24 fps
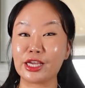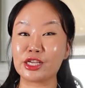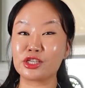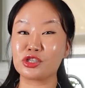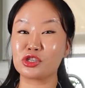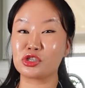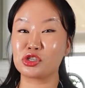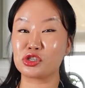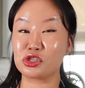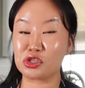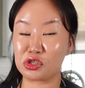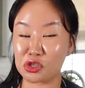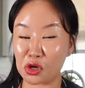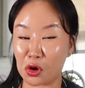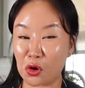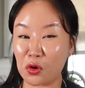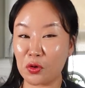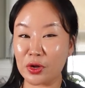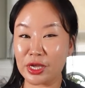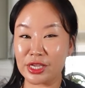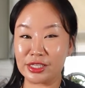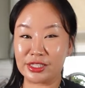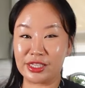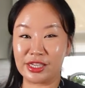is
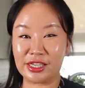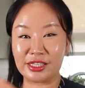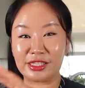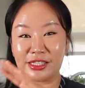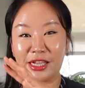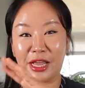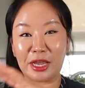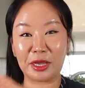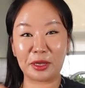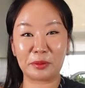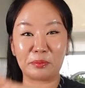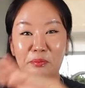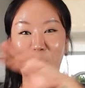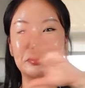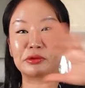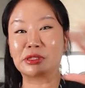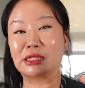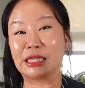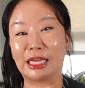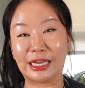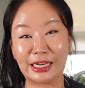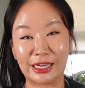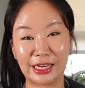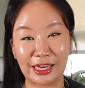so easy. It's like
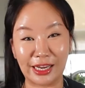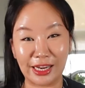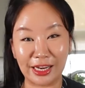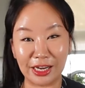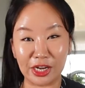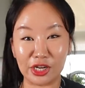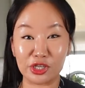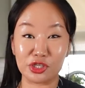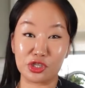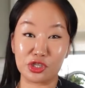blending a